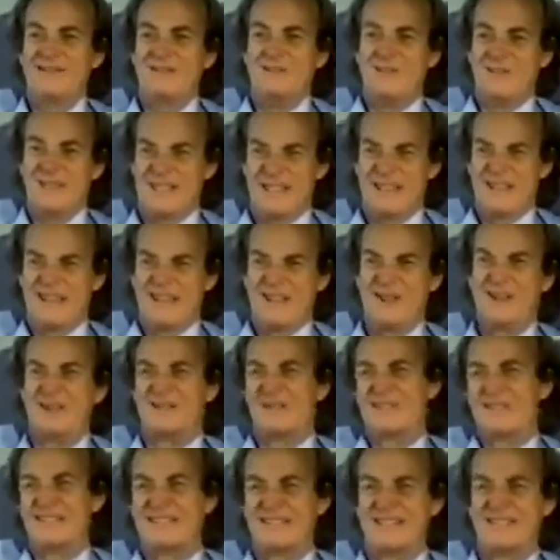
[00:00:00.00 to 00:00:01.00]
we say,
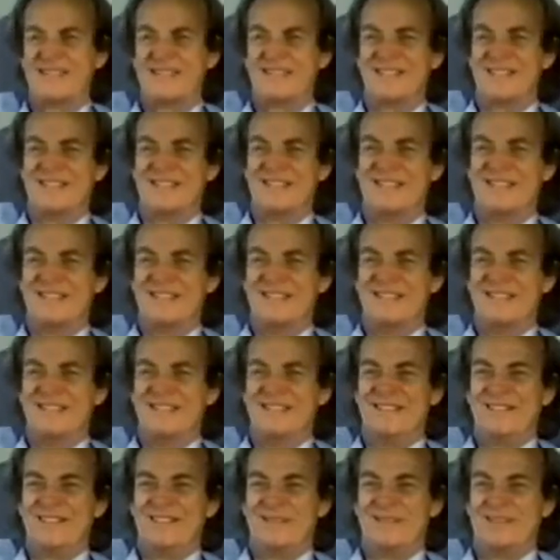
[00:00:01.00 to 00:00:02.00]
goes into the
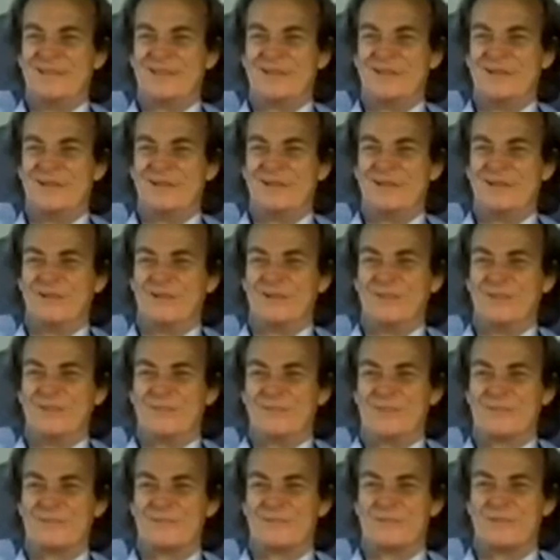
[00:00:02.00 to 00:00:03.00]
cold thing.
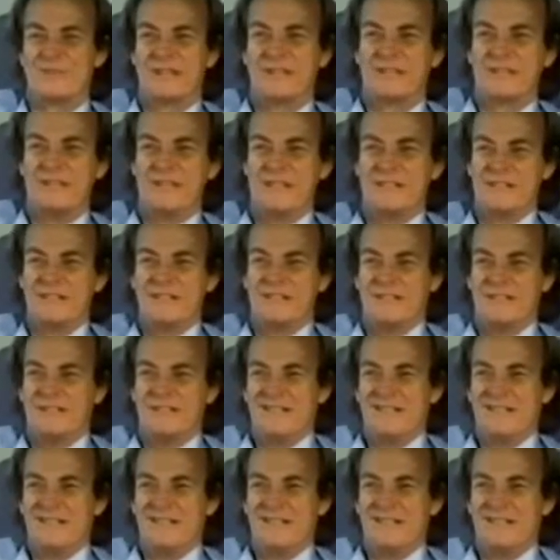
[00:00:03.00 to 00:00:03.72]
It spreads.